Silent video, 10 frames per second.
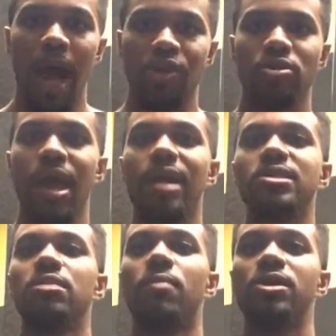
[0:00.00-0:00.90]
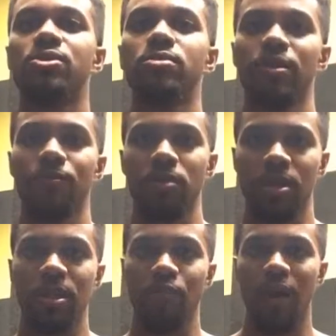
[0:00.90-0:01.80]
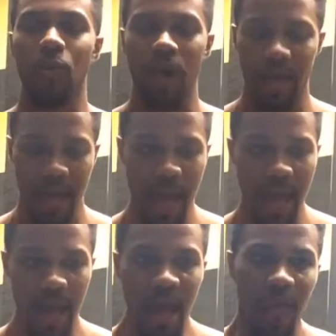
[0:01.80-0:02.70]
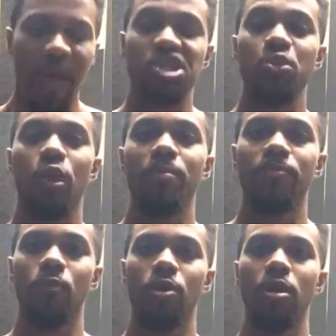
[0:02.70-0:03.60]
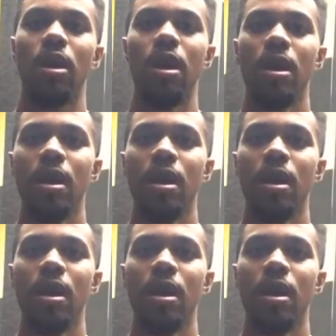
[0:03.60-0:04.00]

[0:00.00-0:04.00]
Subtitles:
and you're taxing the muscle differently in the right way that you weren't before.